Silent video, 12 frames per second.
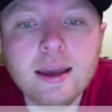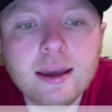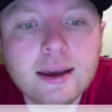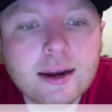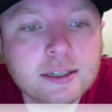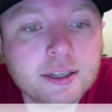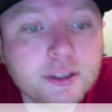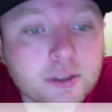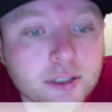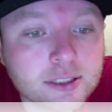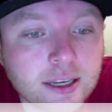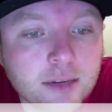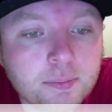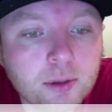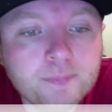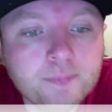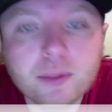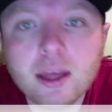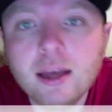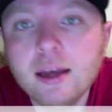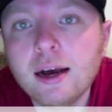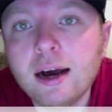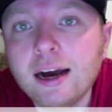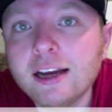And another example,
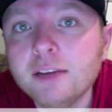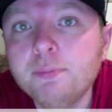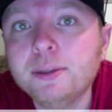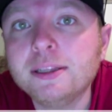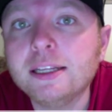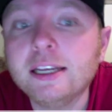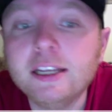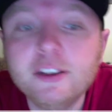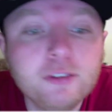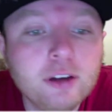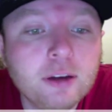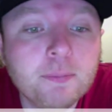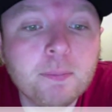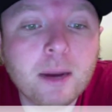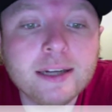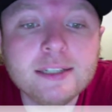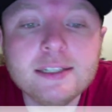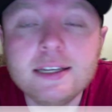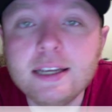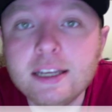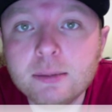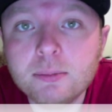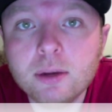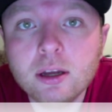I believe my
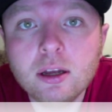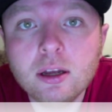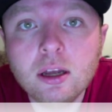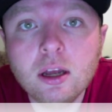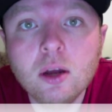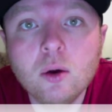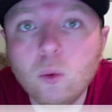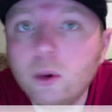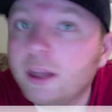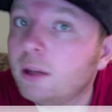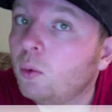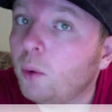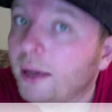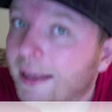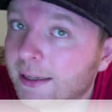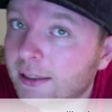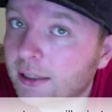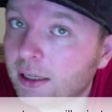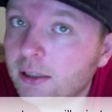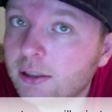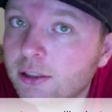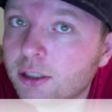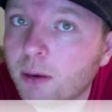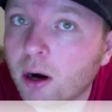team will win
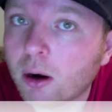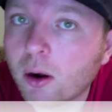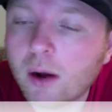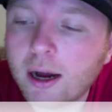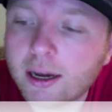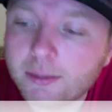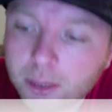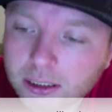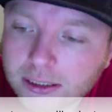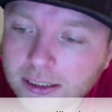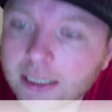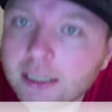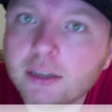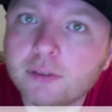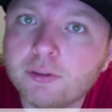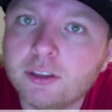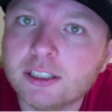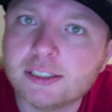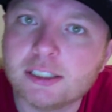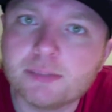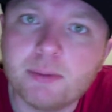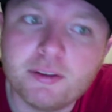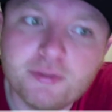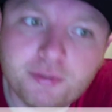tomorrow. I believe. This is
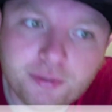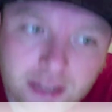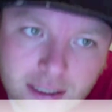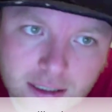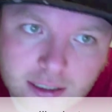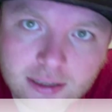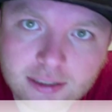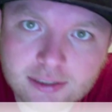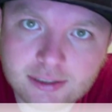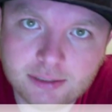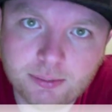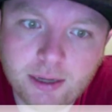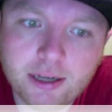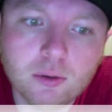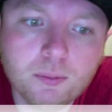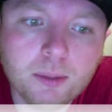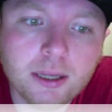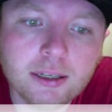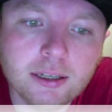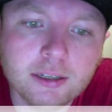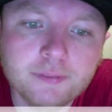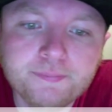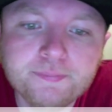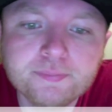my feeling. This is my opinion.
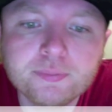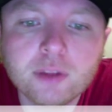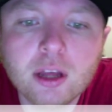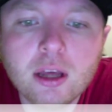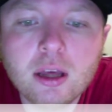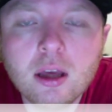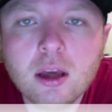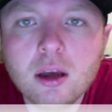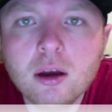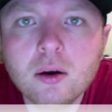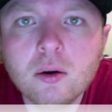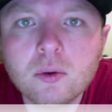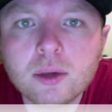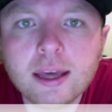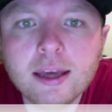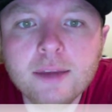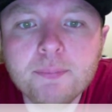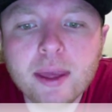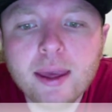Okay?